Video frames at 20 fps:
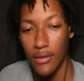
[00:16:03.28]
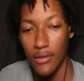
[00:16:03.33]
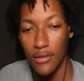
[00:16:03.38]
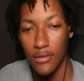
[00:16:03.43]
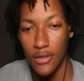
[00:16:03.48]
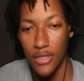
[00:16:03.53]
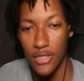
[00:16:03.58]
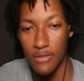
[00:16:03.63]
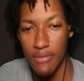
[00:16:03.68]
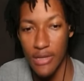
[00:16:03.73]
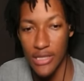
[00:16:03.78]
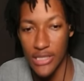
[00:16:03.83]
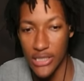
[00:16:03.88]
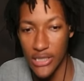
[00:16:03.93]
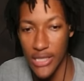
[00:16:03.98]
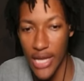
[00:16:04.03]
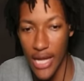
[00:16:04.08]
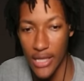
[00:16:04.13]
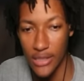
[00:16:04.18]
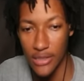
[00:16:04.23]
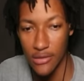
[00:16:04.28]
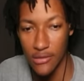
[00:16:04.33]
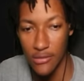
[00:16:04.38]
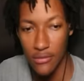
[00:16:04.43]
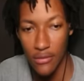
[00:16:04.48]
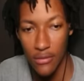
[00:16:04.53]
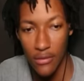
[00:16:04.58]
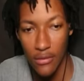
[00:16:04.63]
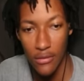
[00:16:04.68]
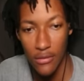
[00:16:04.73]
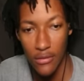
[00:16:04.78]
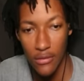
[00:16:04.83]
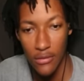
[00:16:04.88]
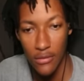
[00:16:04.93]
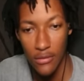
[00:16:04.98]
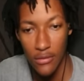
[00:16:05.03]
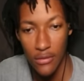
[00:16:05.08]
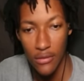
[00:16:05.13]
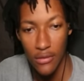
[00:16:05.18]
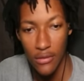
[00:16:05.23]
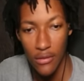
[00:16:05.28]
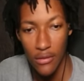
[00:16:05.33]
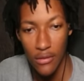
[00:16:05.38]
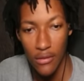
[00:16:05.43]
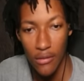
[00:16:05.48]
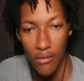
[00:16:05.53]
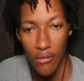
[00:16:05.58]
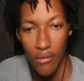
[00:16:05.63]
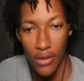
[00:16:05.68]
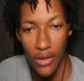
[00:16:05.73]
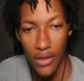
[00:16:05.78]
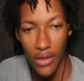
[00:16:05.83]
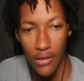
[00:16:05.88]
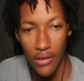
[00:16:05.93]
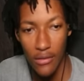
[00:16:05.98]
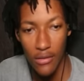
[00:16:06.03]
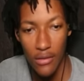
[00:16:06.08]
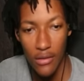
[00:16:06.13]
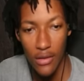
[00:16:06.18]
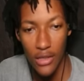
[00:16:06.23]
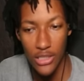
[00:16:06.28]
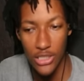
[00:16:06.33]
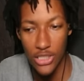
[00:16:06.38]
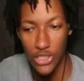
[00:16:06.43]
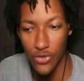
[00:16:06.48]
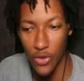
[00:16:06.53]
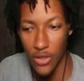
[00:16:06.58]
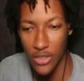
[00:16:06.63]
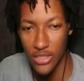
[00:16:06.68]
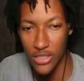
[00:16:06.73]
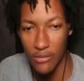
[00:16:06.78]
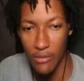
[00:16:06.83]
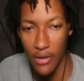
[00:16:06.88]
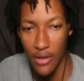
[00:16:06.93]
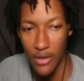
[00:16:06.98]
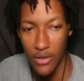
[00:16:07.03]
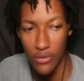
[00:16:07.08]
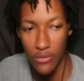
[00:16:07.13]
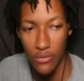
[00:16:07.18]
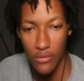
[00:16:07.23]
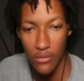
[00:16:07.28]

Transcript: This bitch is dancing. What? Instruction manual.